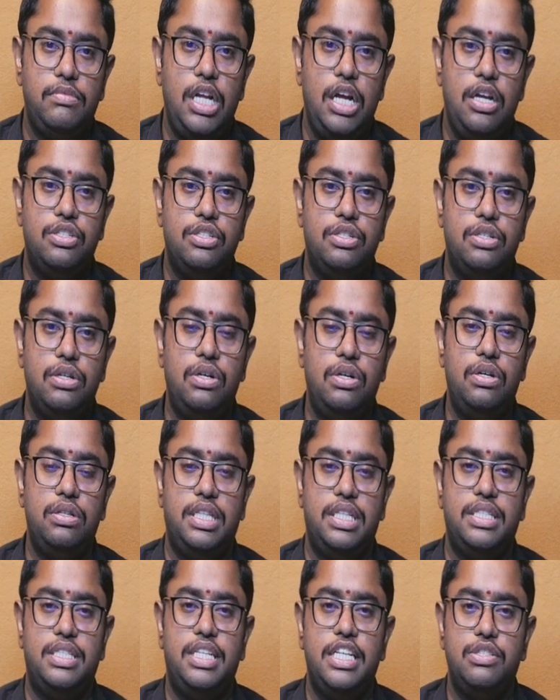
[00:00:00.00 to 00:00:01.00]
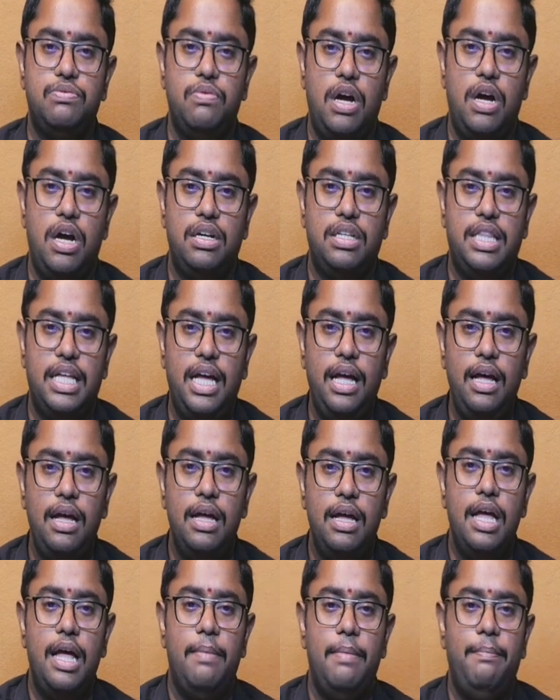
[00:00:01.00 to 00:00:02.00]
So this is what the
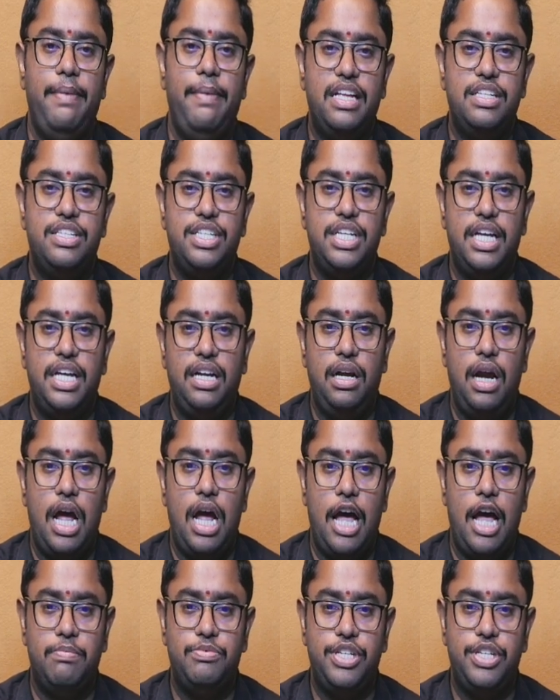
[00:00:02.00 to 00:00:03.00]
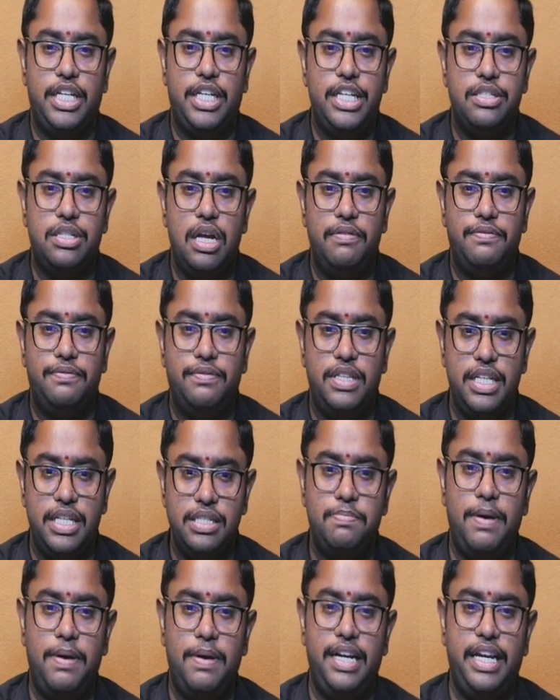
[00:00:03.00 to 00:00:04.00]
major objectives of this
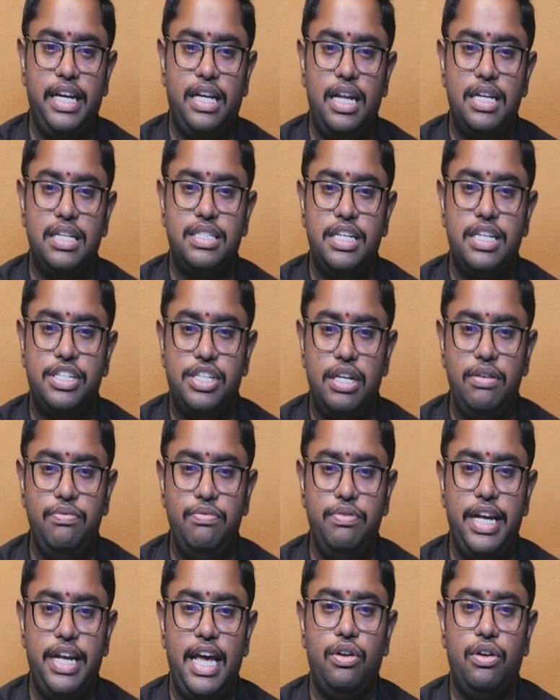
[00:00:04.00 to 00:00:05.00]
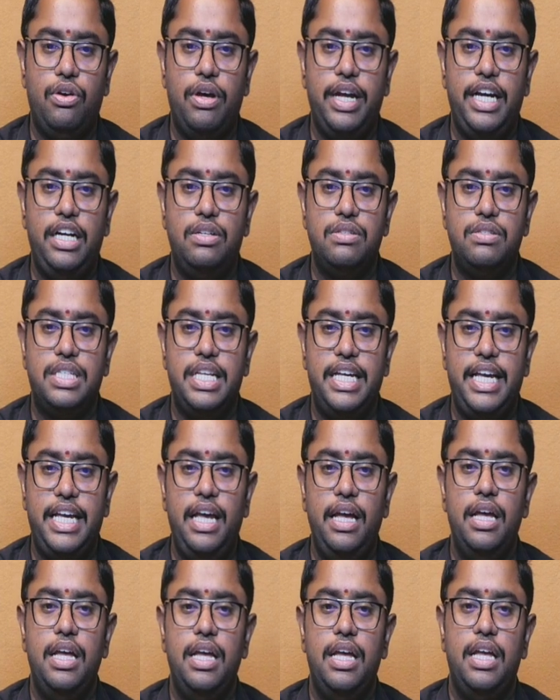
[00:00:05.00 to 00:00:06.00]
particular session. We are going to see
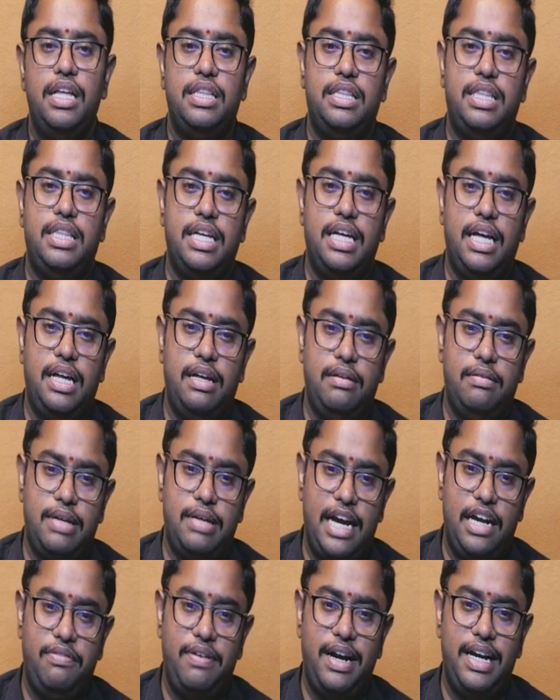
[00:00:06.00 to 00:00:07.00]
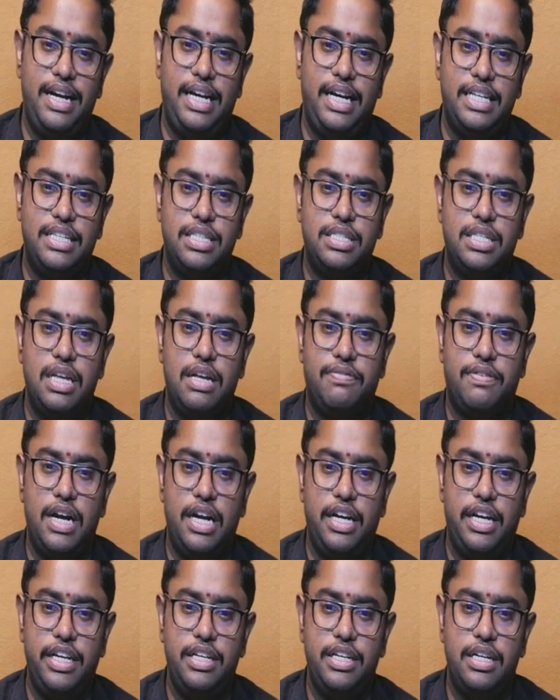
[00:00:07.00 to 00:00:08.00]
the advantages of
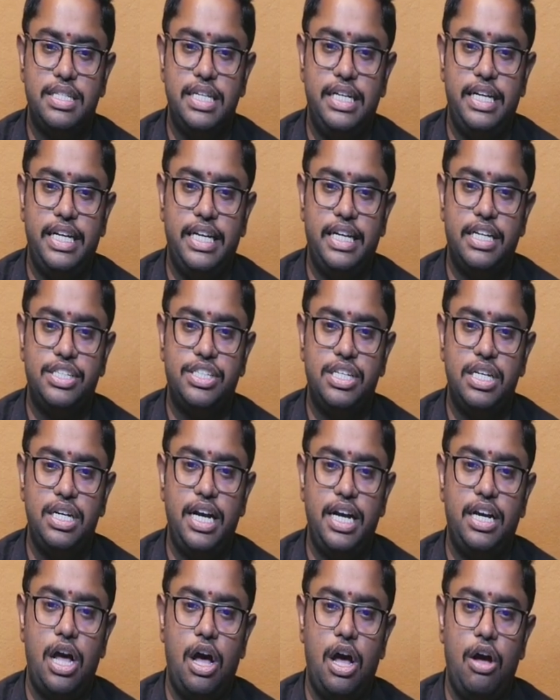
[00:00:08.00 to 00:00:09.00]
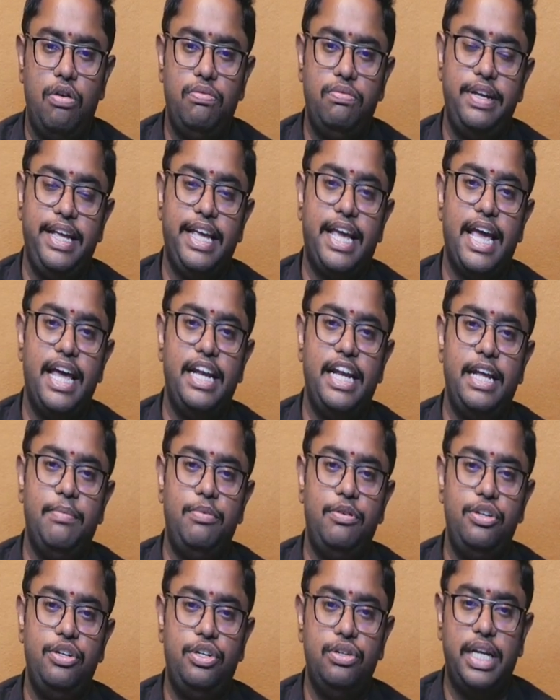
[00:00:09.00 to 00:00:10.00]
continuous integration and how we can
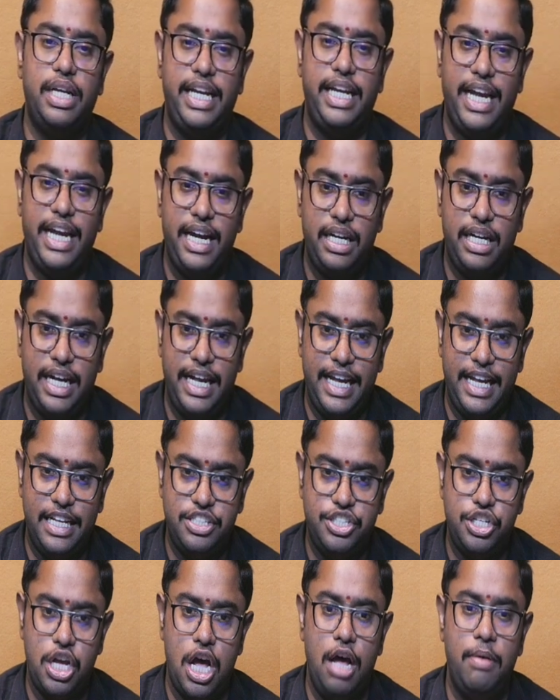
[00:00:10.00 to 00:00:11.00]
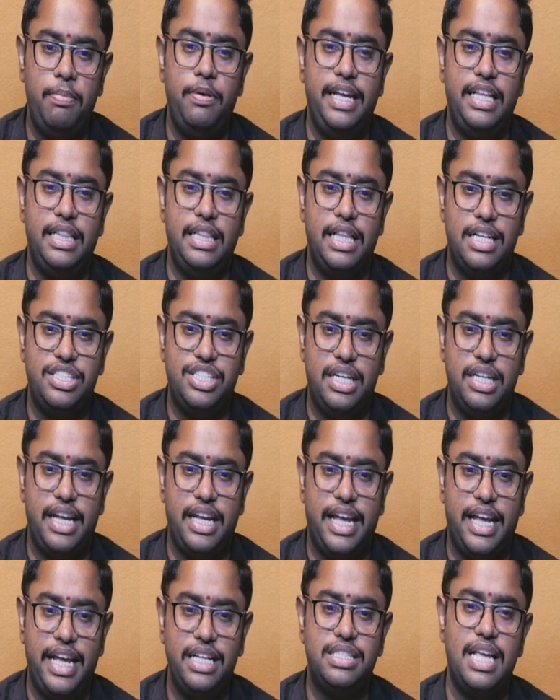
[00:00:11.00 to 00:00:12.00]
able to create a job in the
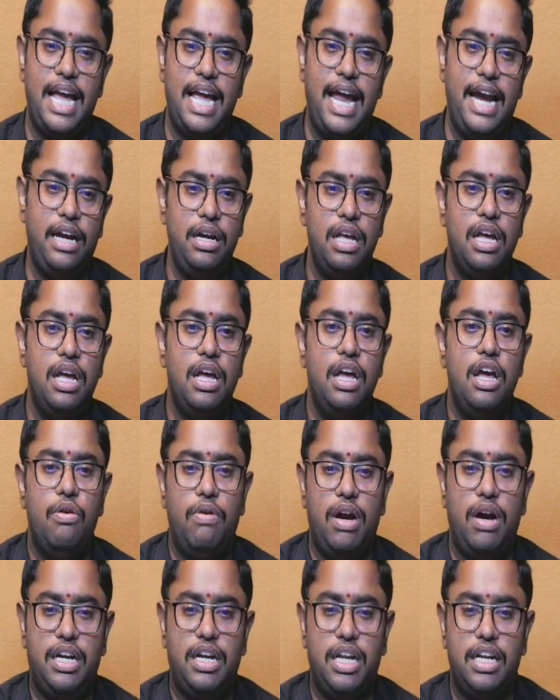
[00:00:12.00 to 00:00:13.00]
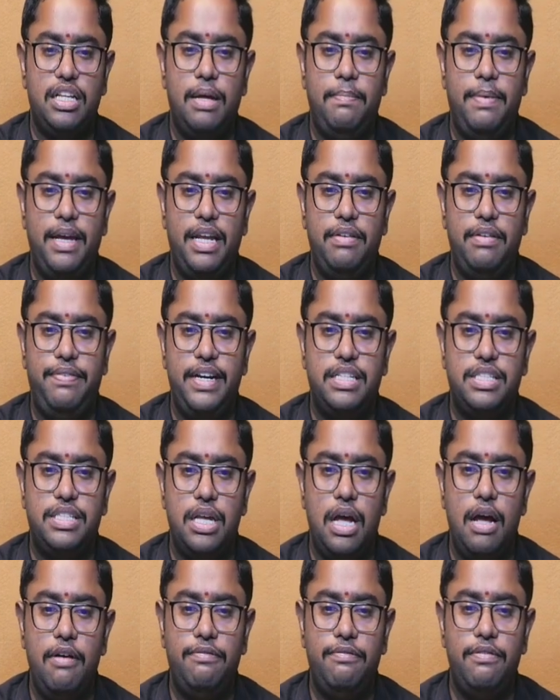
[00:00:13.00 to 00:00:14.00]
Jenkins, and what are the benefits
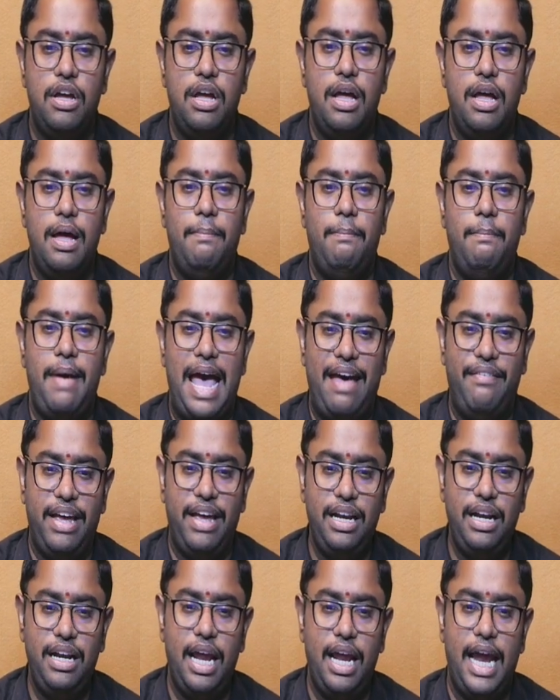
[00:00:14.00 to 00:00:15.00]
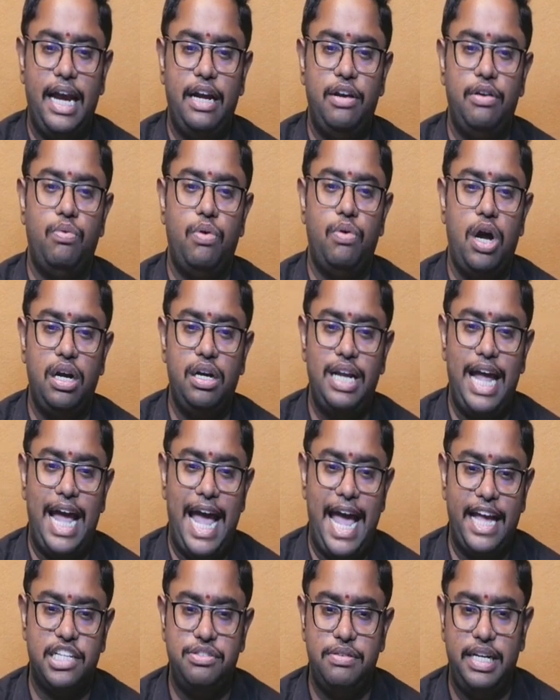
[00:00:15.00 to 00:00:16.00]
of Maven and what
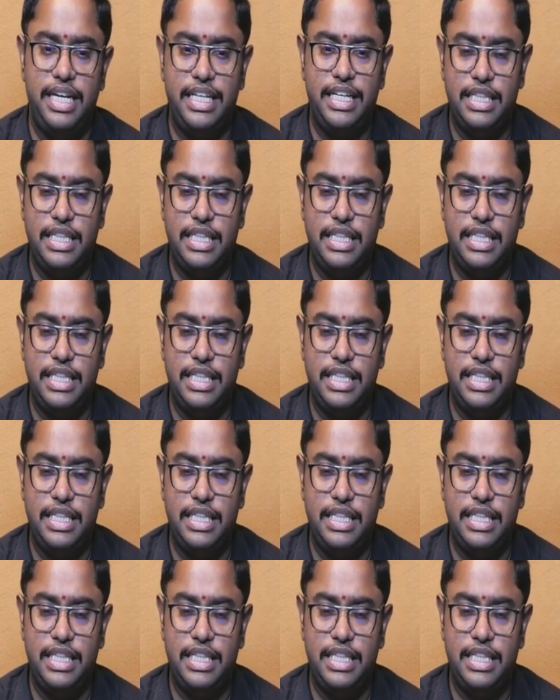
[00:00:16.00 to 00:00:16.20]
actually